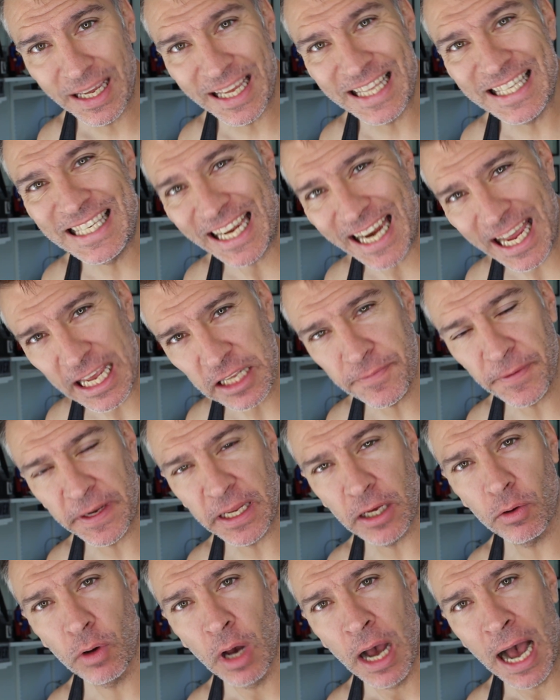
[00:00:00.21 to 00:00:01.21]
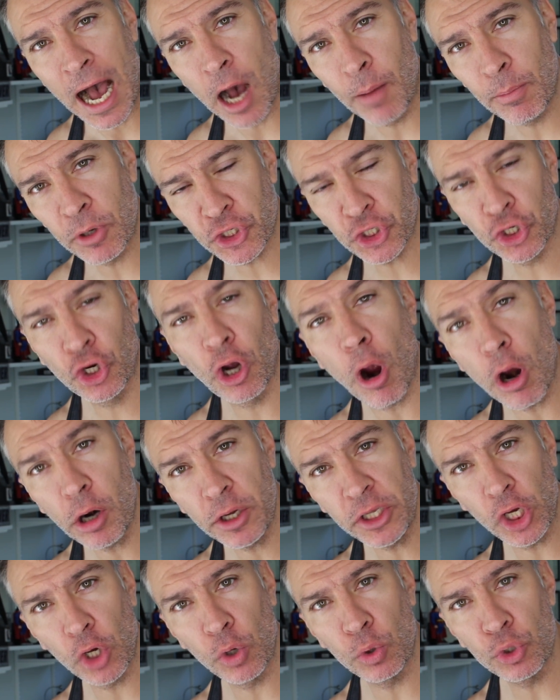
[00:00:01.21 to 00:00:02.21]
In today's video, how much
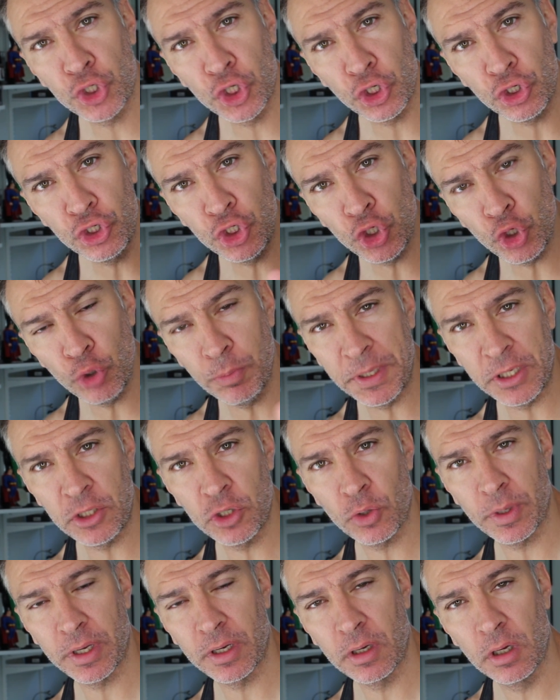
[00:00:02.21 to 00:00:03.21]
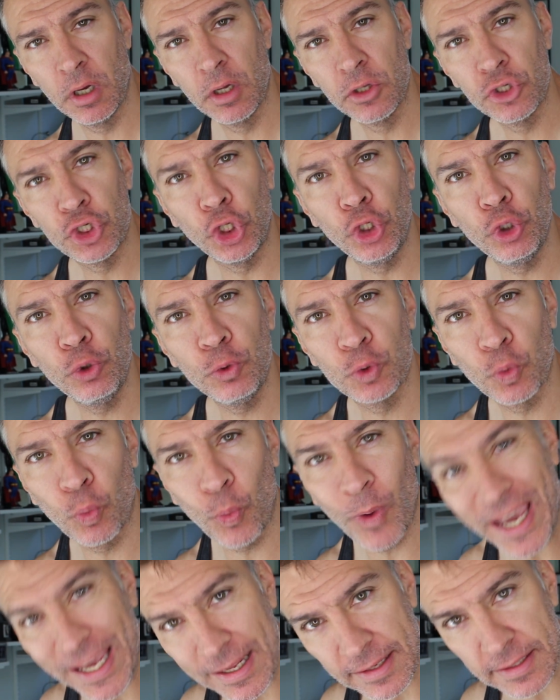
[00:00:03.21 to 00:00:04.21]
cardio should you be doing to lose
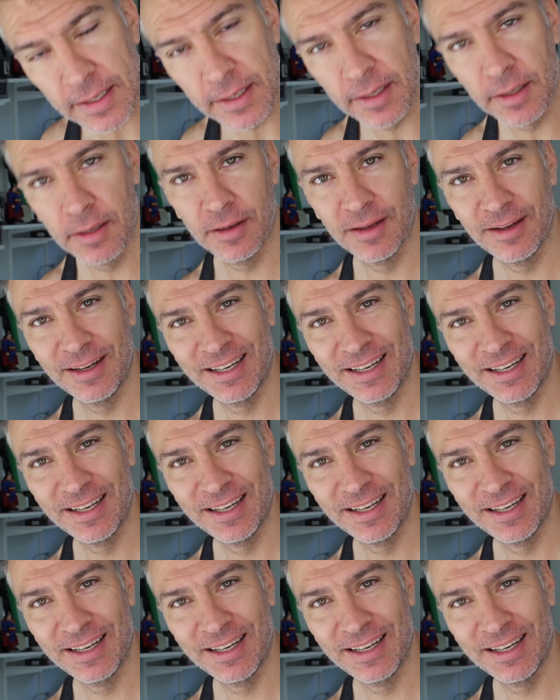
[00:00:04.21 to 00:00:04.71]
weight?